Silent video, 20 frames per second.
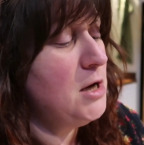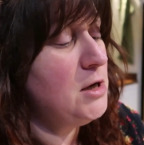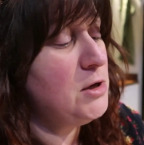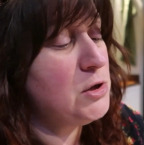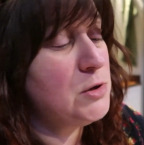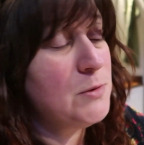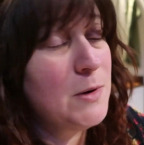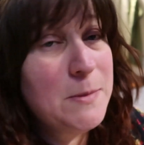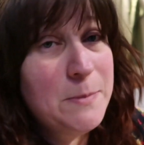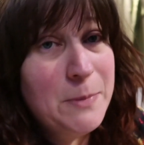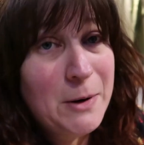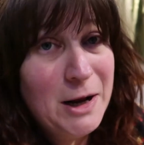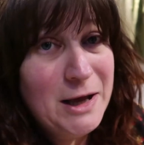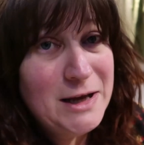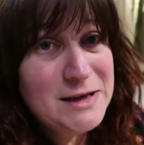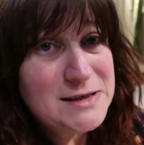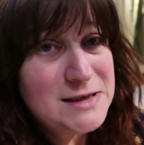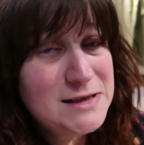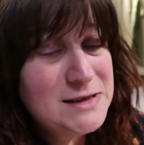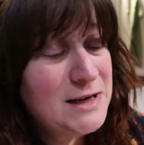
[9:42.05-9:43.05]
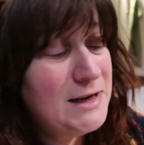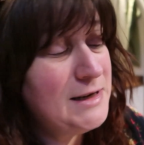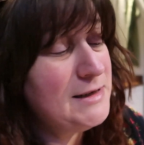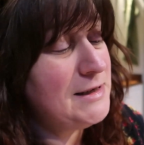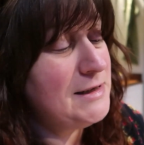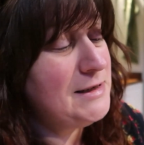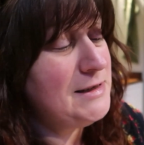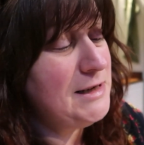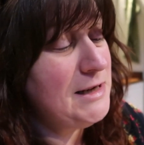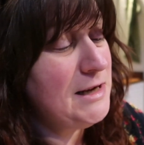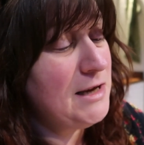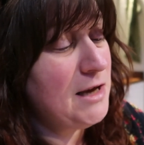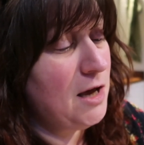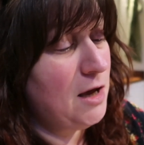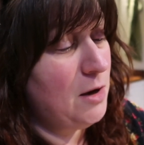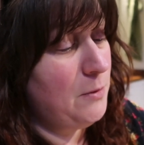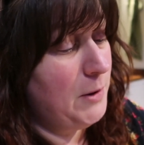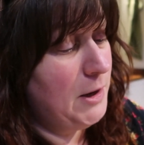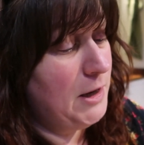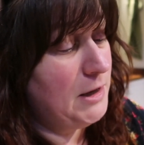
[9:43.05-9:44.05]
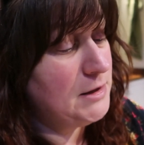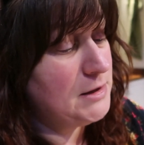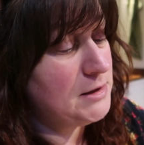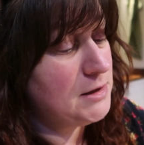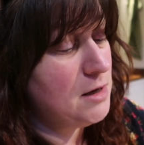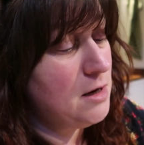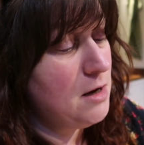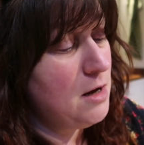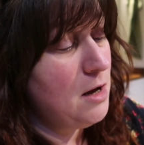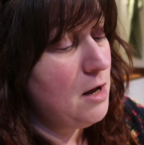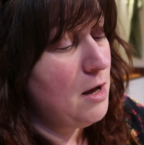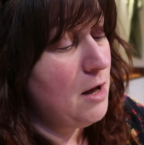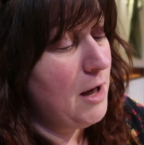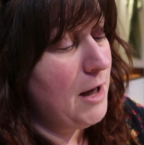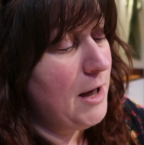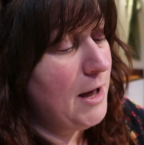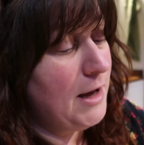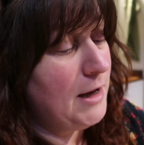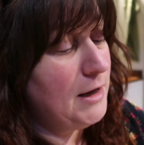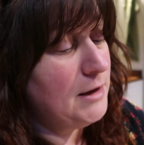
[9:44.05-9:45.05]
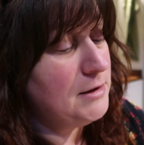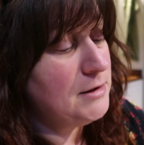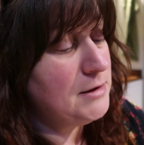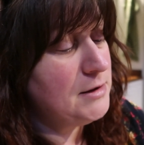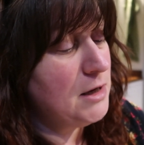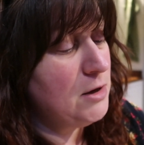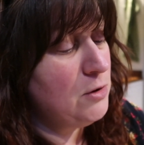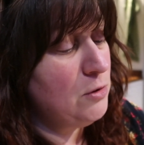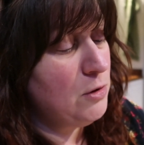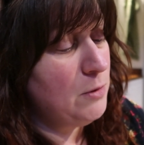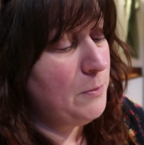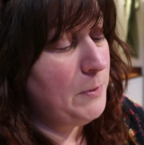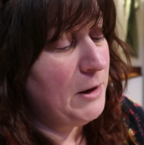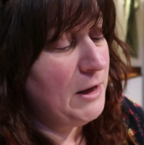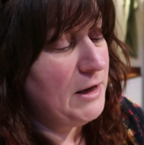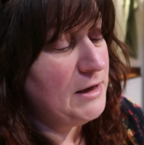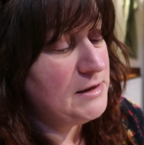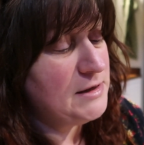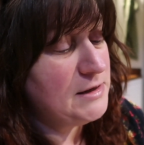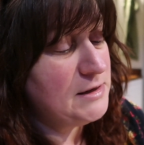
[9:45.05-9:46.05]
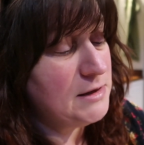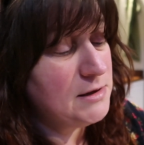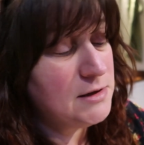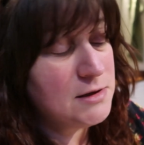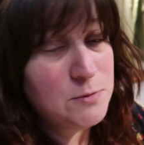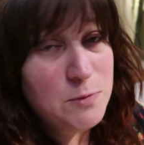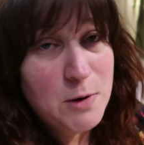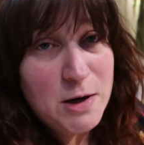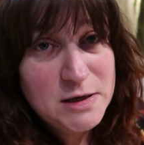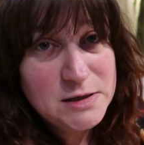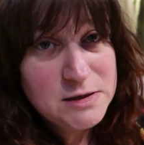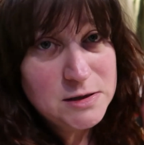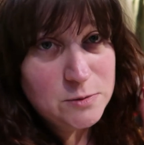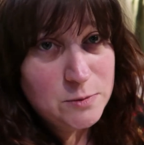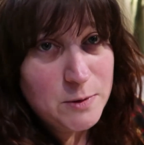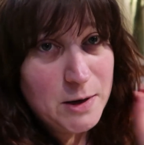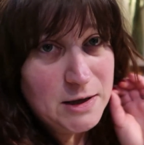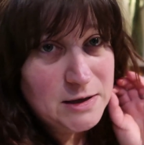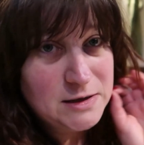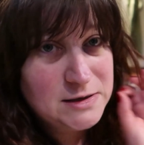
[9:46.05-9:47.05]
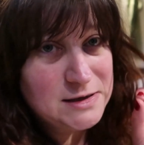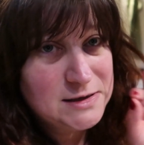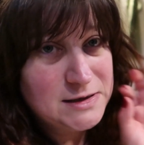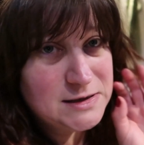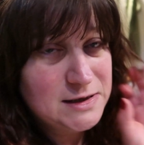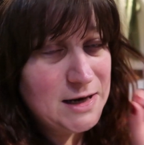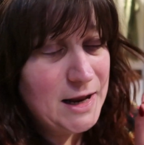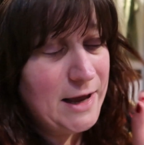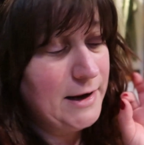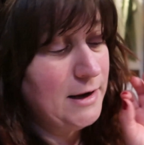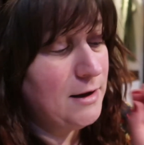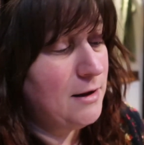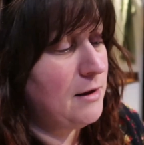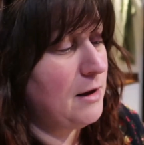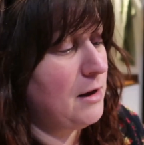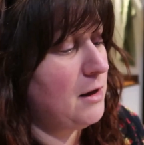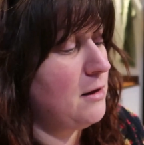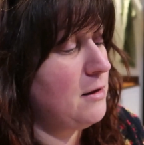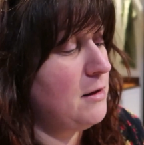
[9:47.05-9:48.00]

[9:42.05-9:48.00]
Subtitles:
So in places it is a DK weight, and in other places it's a worsted weight. There's a slight thick and